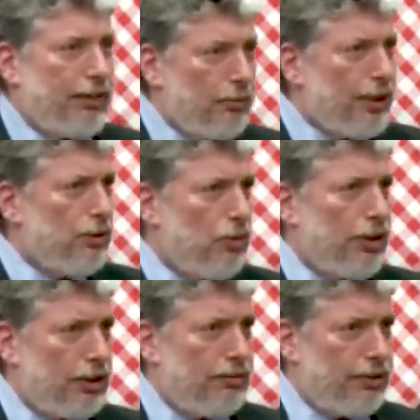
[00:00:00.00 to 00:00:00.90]
They really
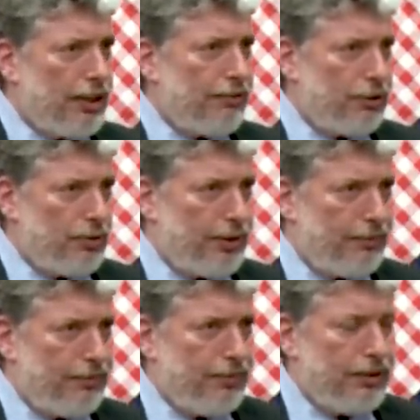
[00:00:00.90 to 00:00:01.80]
want to convert everyone.
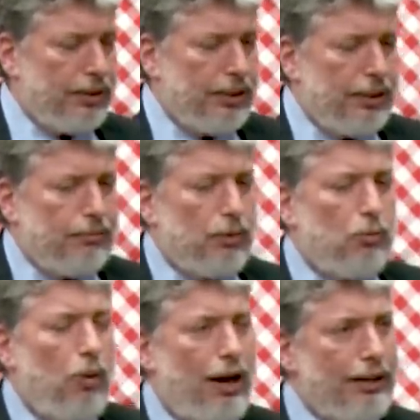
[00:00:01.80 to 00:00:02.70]
But
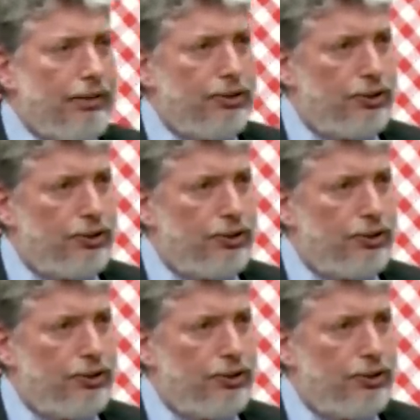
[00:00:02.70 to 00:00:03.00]
why the